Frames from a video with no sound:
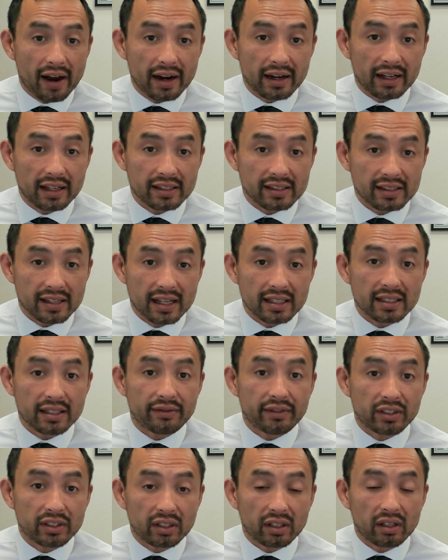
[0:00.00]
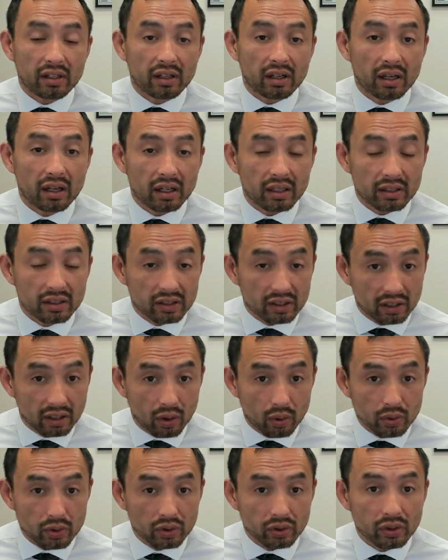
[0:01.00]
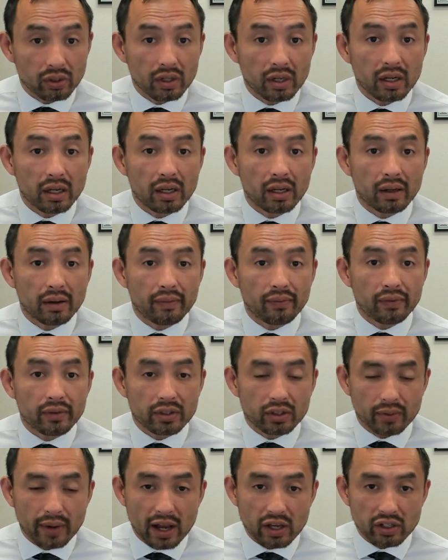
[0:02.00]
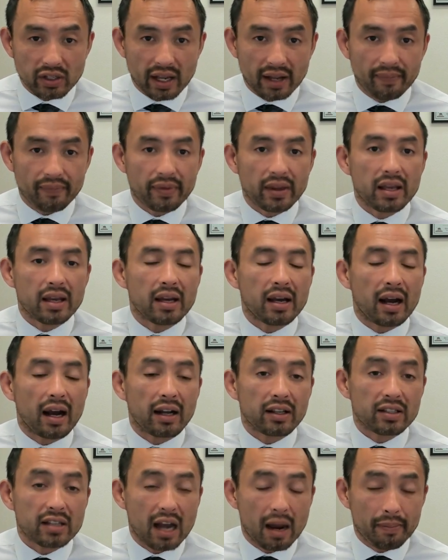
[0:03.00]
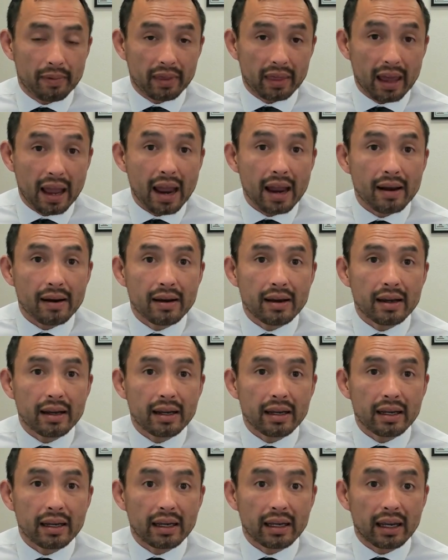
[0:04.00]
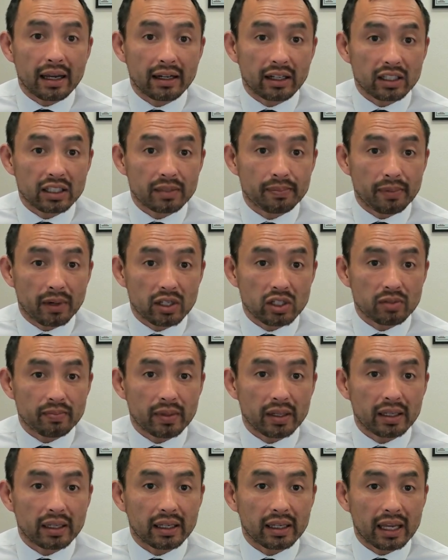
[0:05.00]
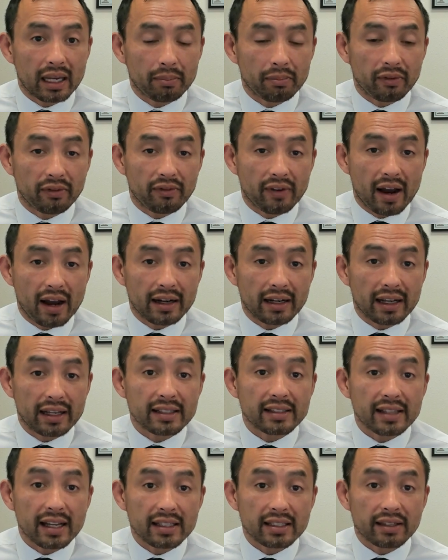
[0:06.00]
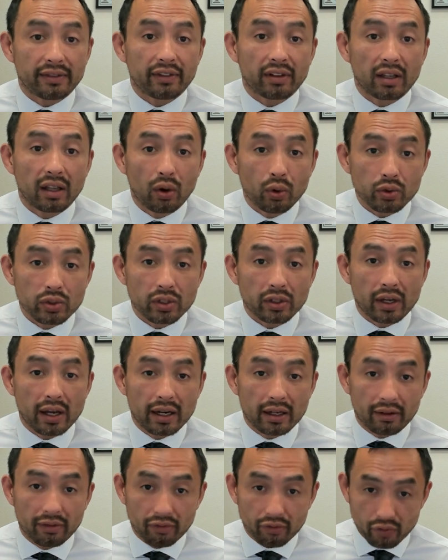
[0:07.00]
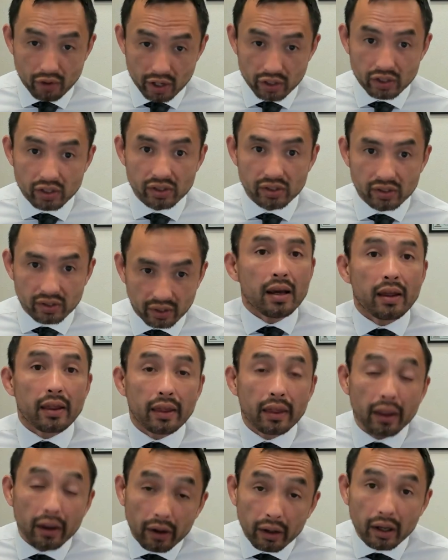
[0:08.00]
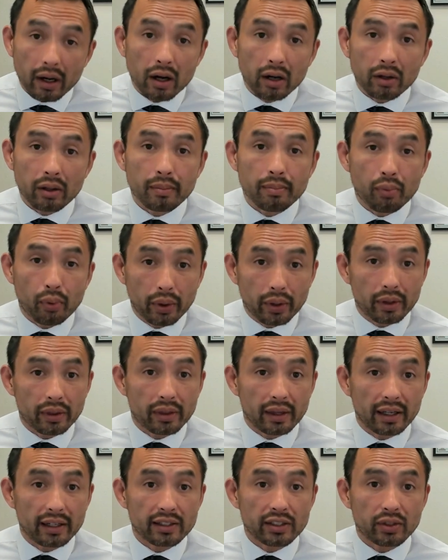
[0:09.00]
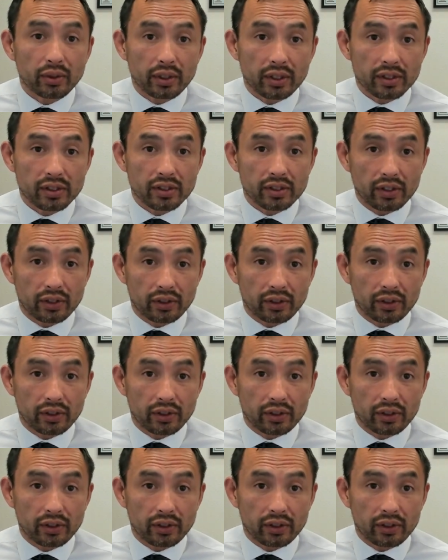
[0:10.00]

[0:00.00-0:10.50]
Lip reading: a sense of disclosure. Scratch that. On top of that, an expungement can provide a sense of closure and a fresh start. There are important things to consider.